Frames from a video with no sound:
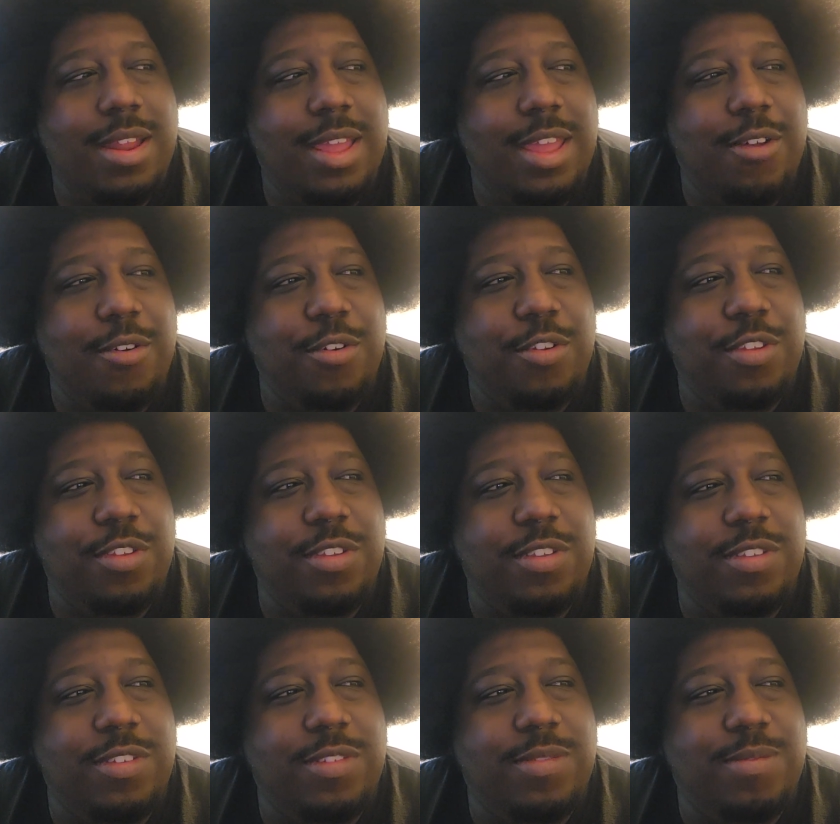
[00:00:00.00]
It
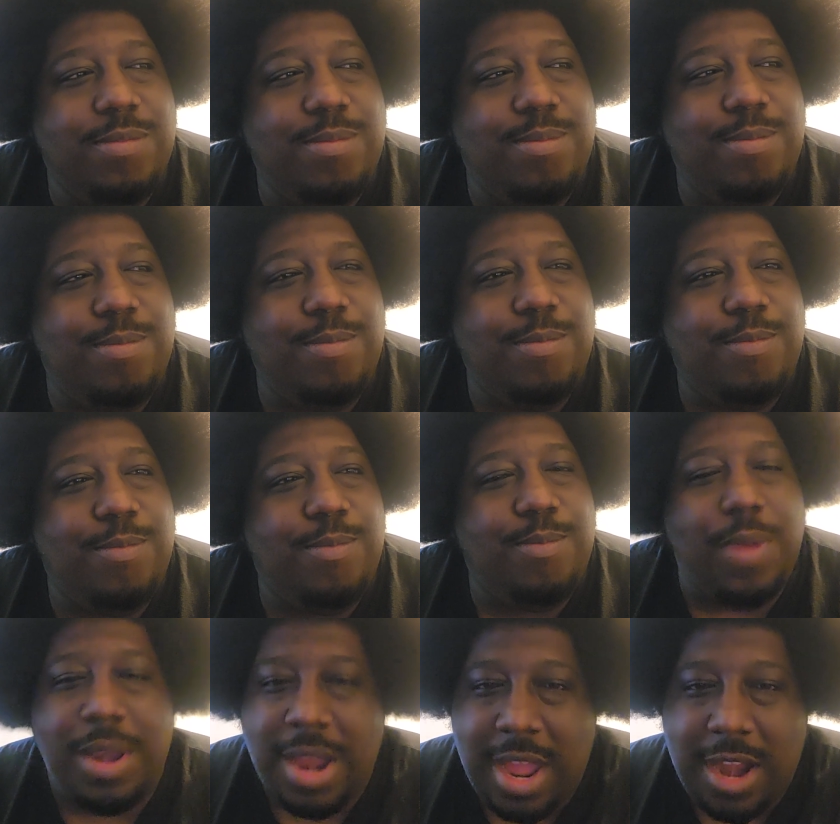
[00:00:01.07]
was
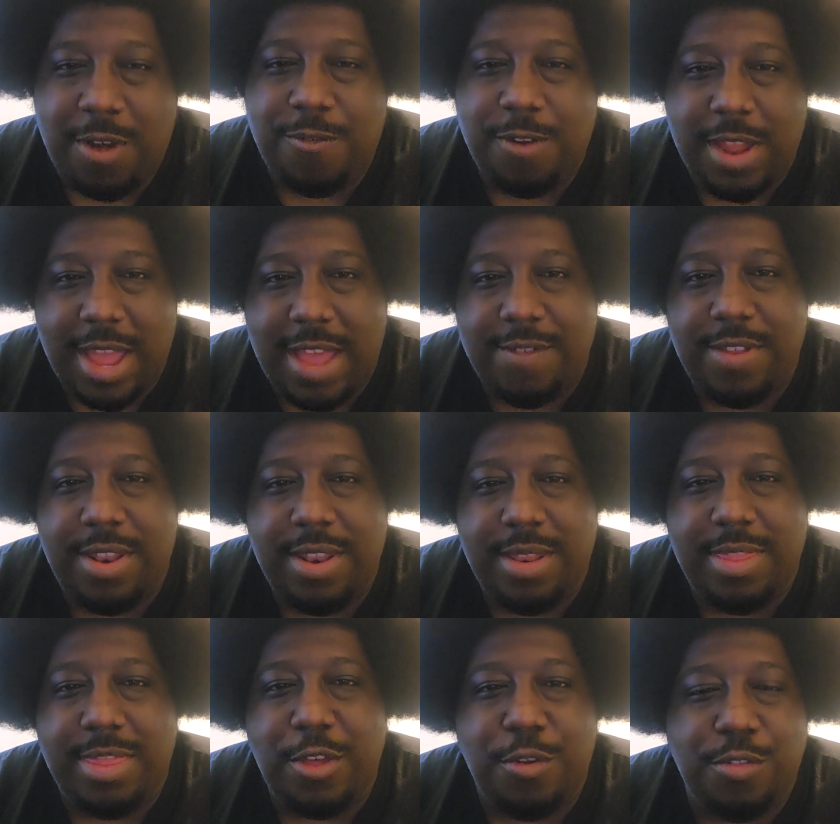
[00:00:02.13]
an honor for having
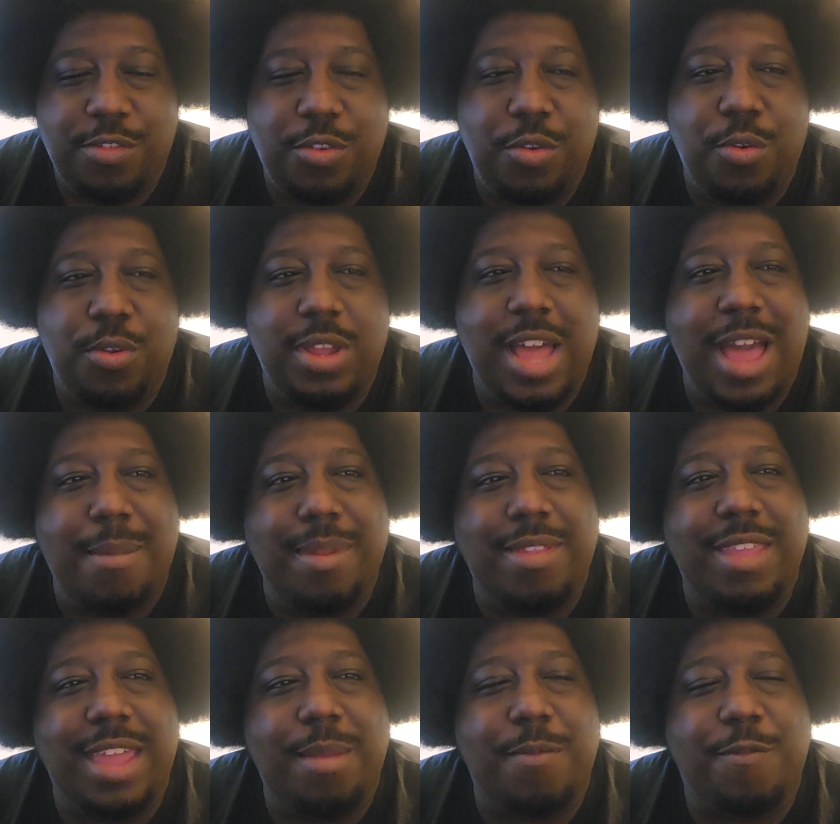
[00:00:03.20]
those two
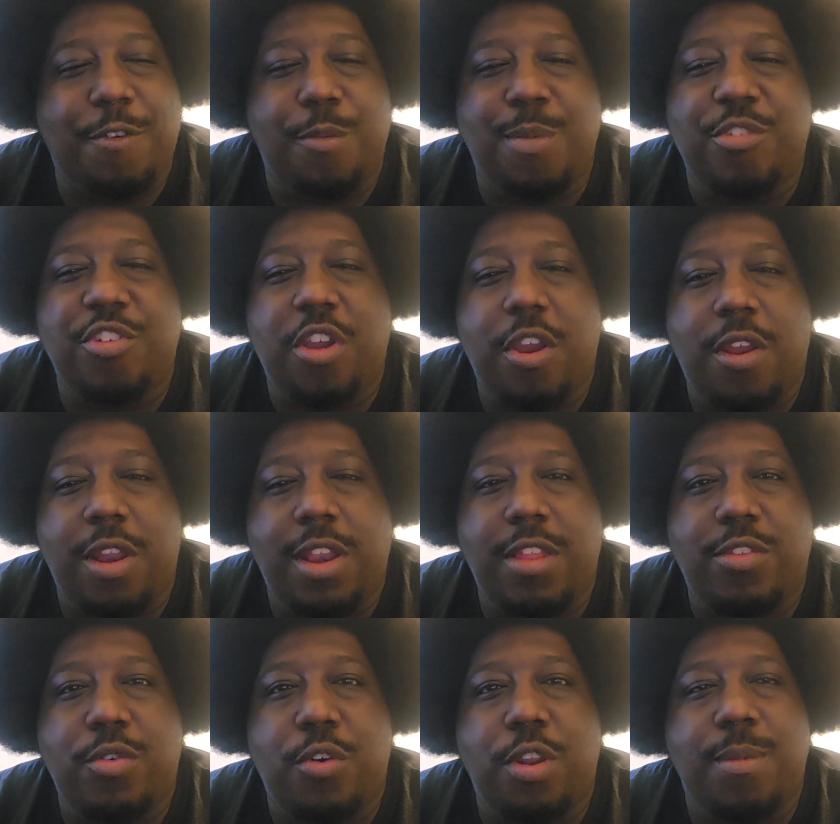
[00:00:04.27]
commentate for a majority of the
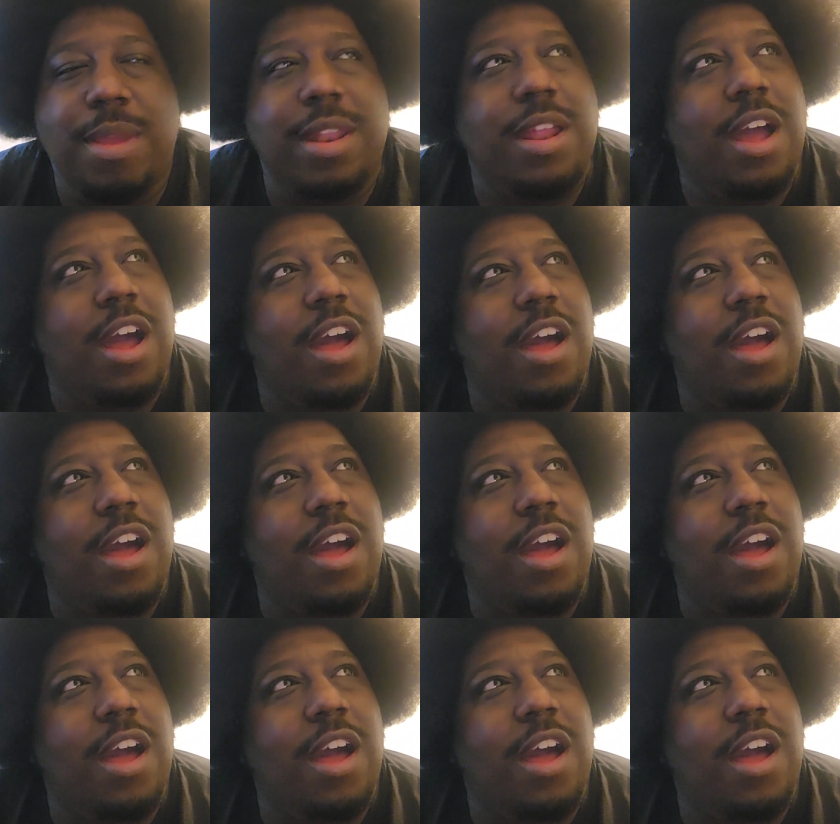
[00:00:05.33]
tournament.